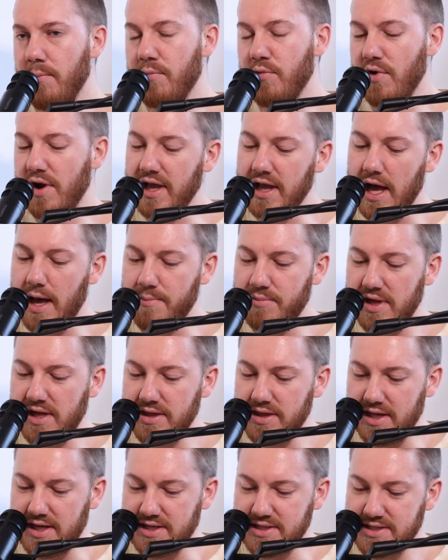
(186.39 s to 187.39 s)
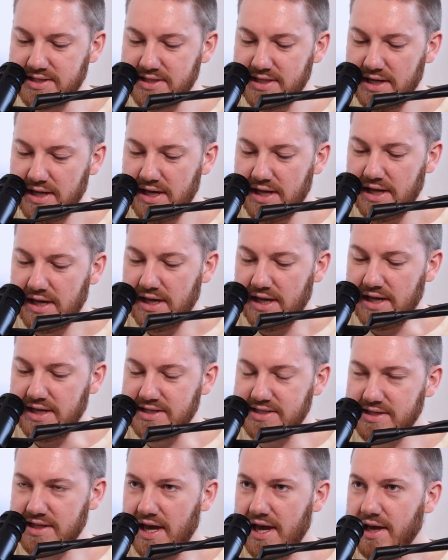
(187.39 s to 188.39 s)
bring up in this
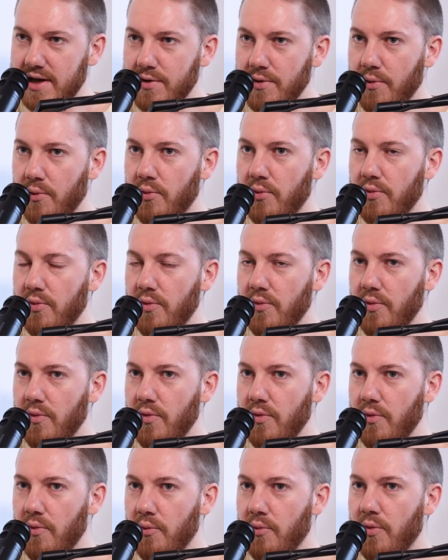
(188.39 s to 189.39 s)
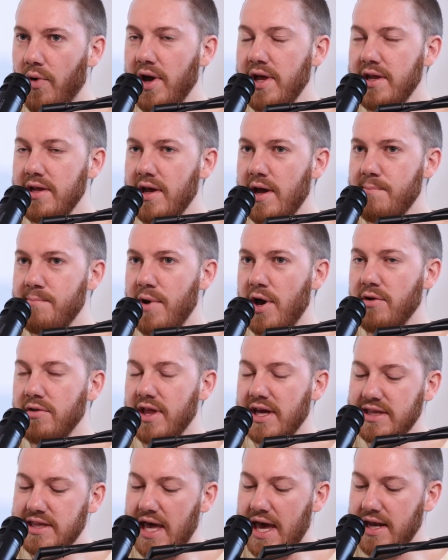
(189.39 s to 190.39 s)
is like what about
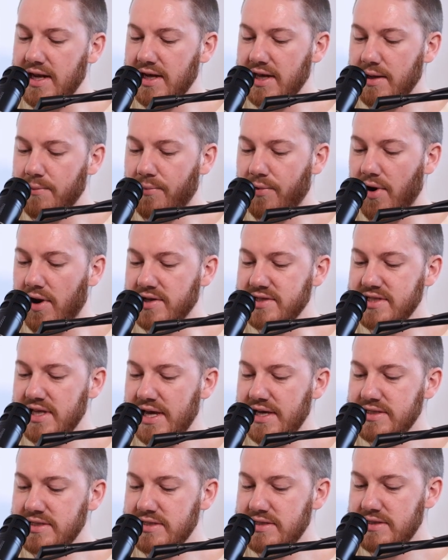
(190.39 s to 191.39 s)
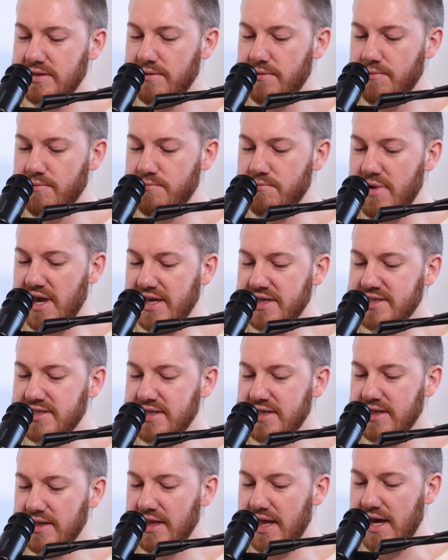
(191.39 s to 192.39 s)
like the editing process makes
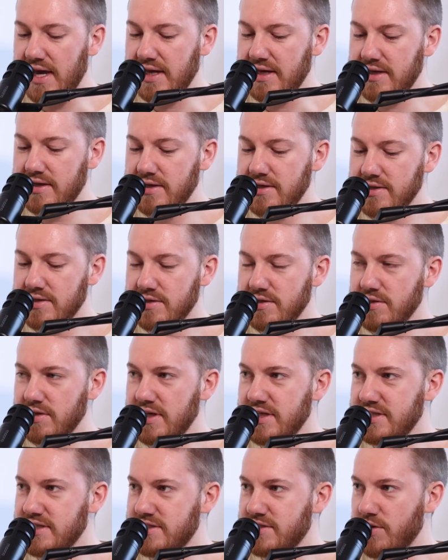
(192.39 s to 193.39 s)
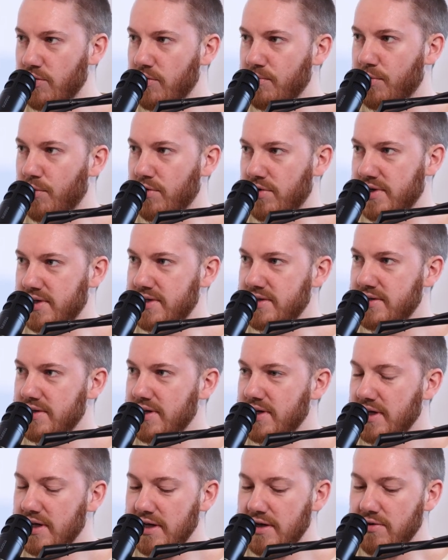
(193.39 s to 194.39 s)
it like is so important,
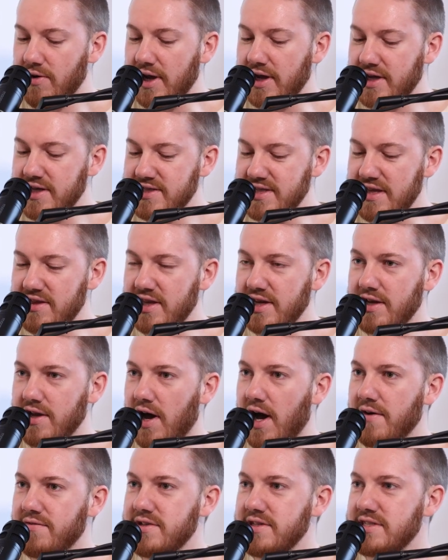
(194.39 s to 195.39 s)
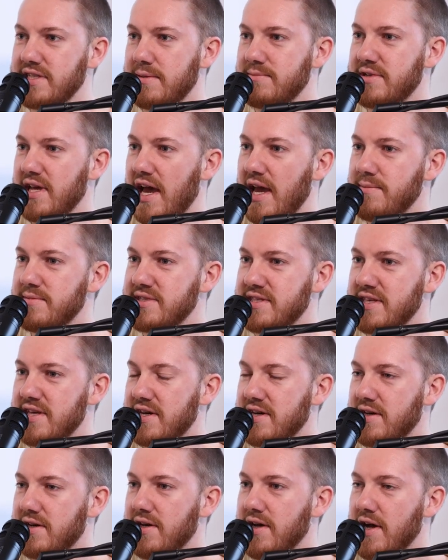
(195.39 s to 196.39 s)
right? Because I think often sometimes
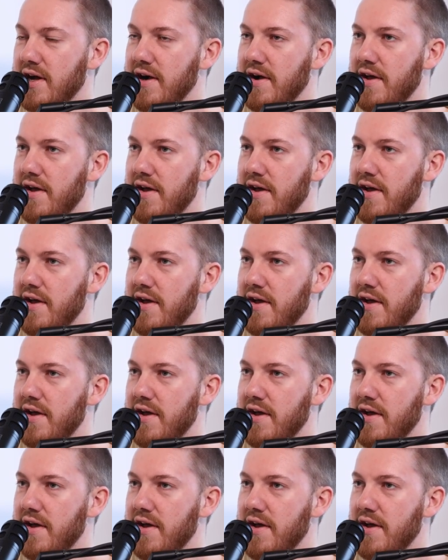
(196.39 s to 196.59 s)
the